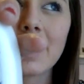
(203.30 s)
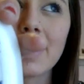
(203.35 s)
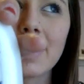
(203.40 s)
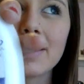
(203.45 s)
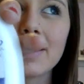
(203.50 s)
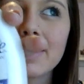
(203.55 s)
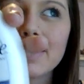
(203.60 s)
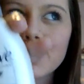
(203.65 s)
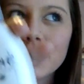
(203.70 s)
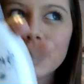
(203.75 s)

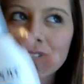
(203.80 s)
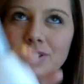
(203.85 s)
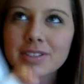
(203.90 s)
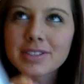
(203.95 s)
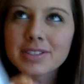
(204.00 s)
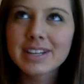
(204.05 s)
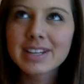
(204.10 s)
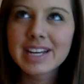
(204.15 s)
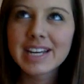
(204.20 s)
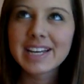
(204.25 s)
It
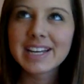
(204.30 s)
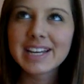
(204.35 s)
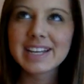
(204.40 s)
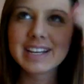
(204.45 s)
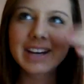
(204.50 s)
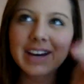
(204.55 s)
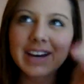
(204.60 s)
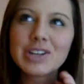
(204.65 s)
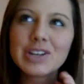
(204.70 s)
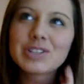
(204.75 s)
just,
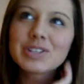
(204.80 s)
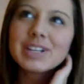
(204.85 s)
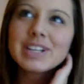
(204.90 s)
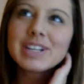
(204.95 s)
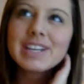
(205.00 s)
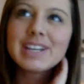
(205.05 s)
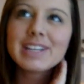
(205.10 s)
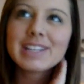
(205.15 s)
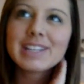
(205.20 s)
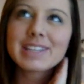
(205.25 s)

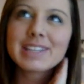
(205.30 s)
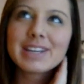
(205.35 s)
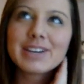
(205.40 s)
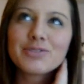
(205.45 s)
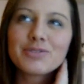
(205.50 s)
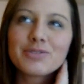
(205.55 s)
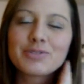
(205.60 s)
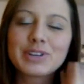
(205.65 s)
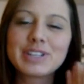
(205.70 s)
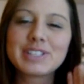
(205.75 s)
underneath
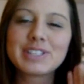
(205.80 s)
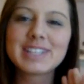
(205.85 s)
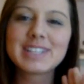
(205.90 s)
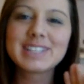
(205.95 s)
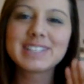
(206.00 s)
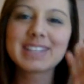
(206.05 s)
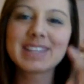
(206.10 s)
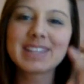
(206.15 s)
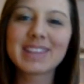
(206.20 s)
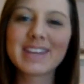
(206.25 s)
it
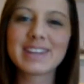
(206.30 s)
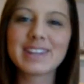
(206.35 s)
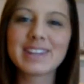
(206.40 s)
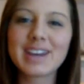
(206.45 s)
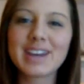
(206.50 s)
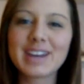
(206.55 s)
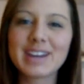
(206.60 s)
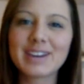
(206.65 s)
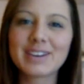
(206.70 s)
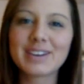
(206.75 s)
frizzes, and then
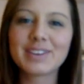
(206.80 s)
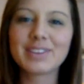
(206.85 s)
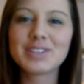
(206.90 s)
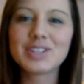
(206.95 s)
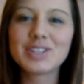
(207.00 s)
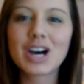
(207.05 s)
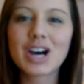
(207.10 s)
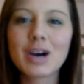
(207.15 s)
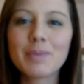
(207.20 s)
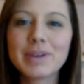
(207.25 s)
on
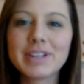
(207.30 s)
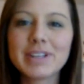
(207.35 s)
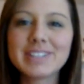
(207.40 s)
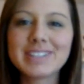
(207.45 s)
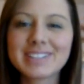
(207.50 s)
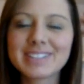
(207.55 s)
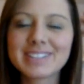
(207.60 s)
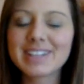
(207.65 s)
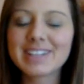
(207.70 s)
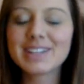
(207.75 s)
top it does.